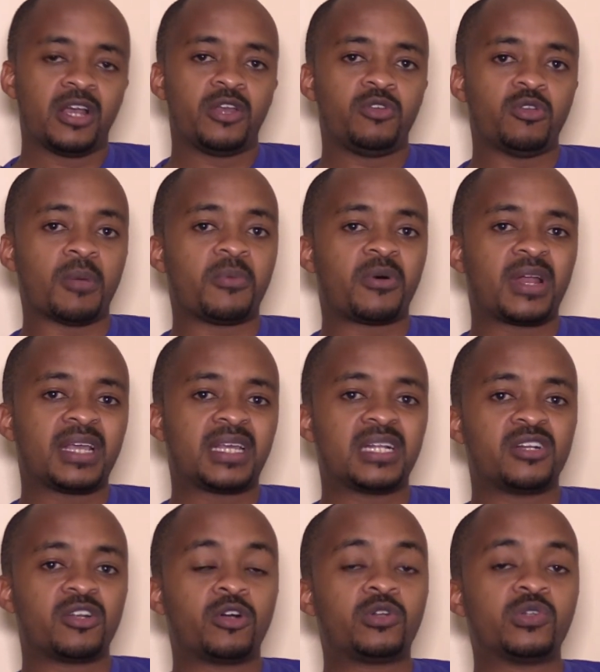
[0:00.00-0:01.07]
you're more likely
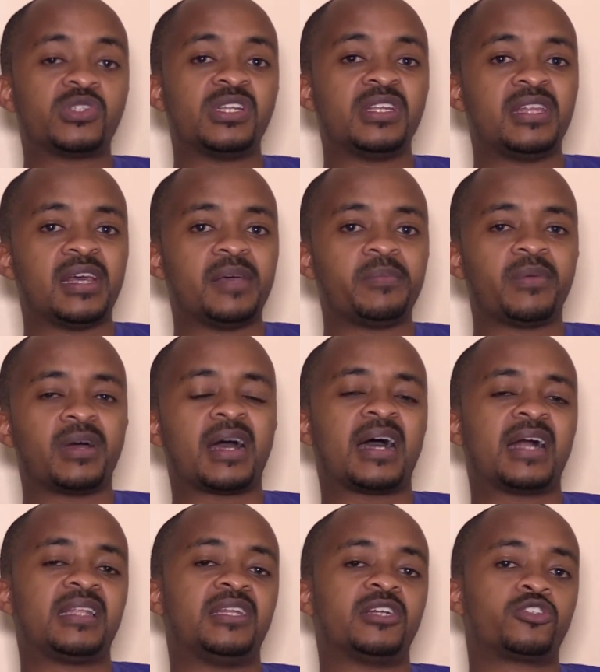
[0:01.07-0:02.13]
not to see them
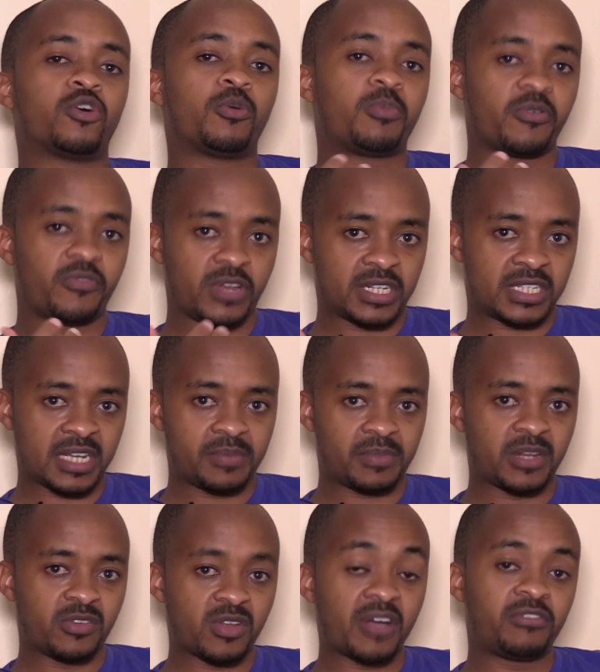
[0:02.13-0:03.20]
at the top of your
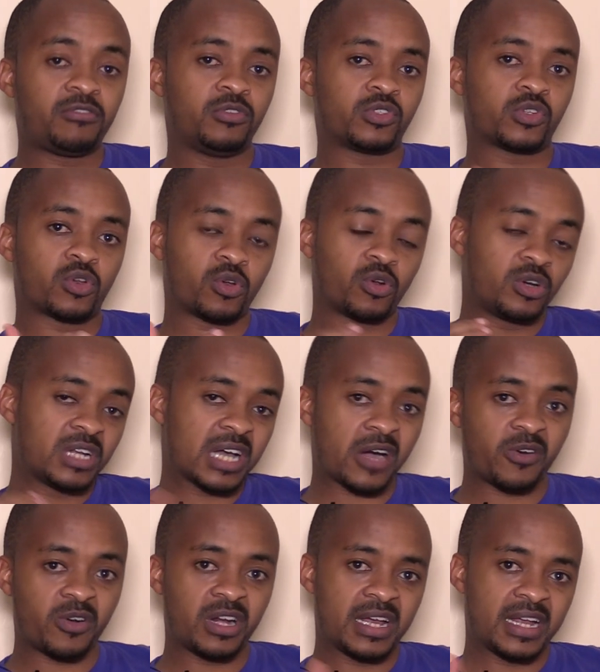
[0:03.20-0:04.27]
timeline. You have to scroll
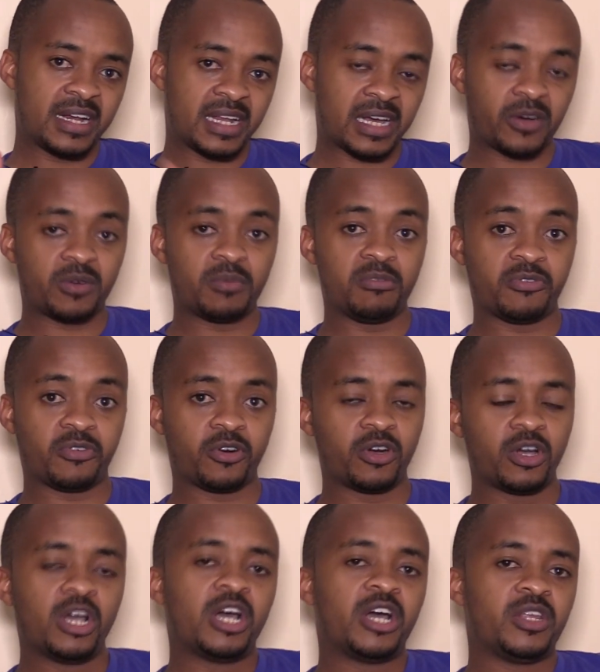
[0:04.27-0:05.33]
down and down
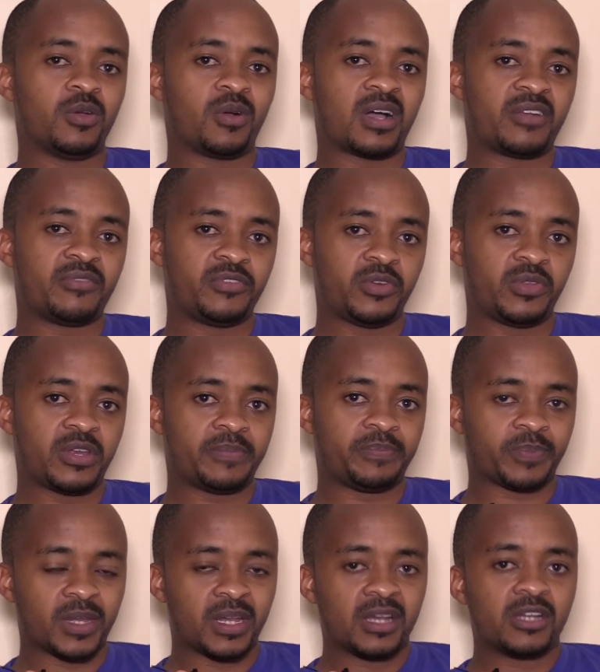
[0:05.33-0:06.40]
before you can view them.